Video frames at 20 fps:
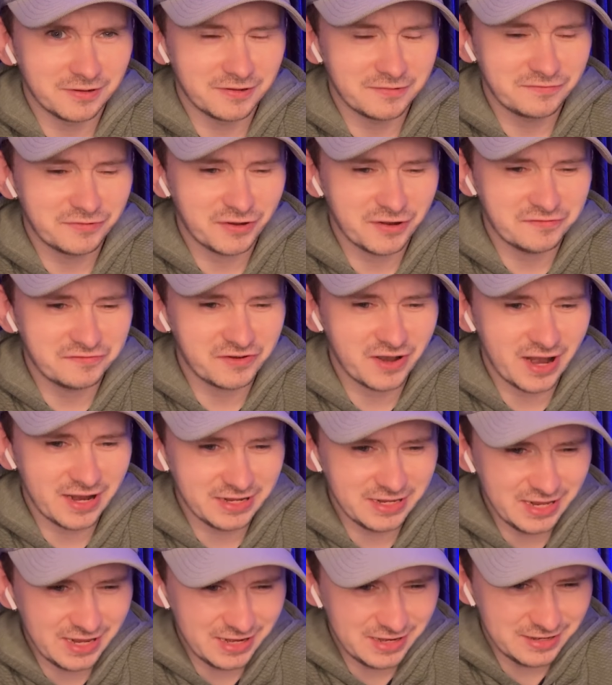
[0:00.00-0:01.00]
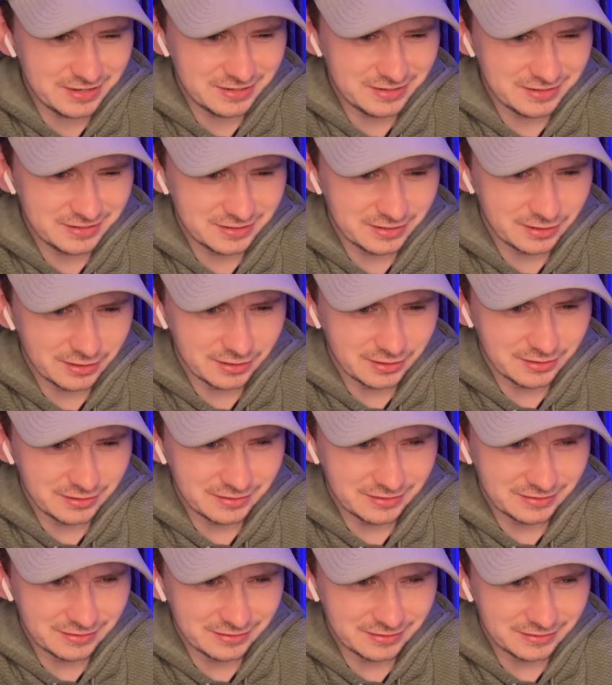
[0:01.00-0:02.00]
In front of Frankie?
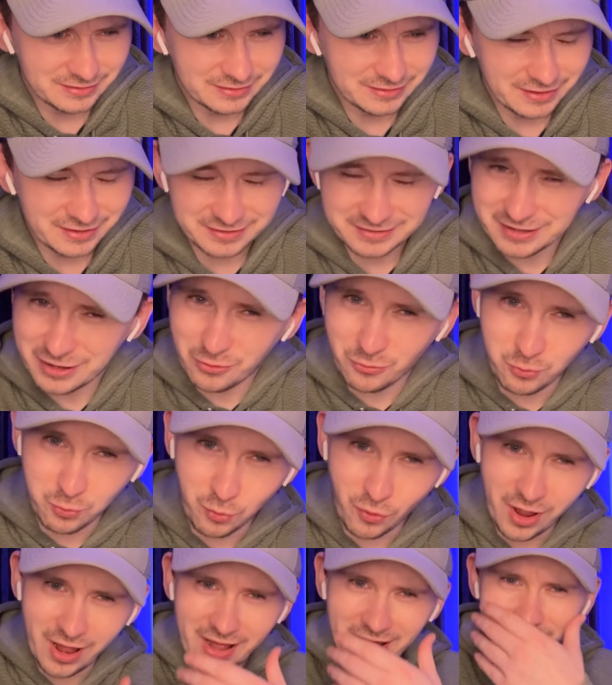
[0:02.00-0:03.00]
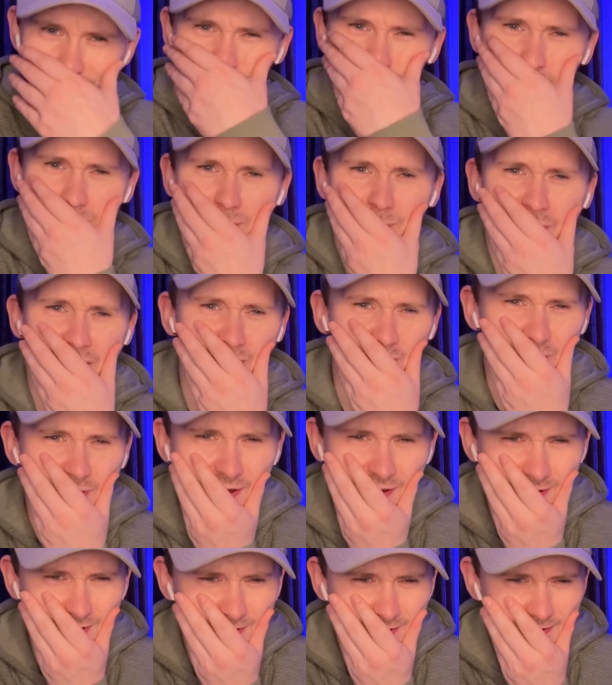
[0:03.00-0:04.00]
Yeah, what? Wait,
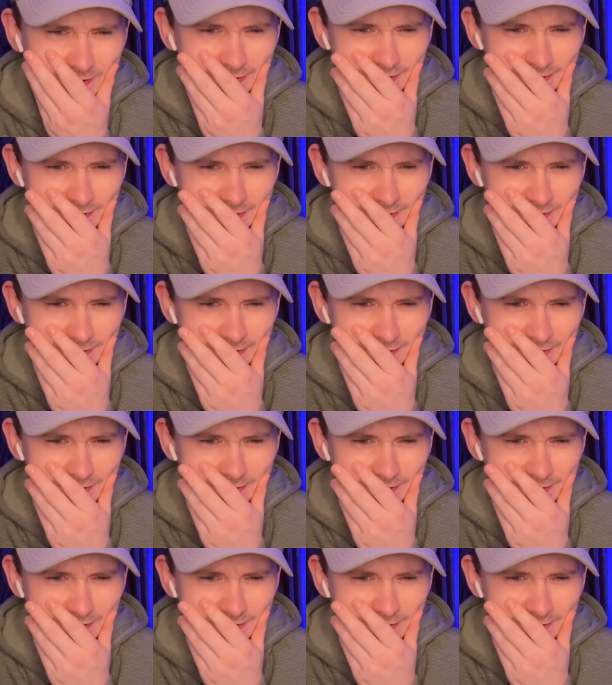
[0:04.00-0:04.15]
what?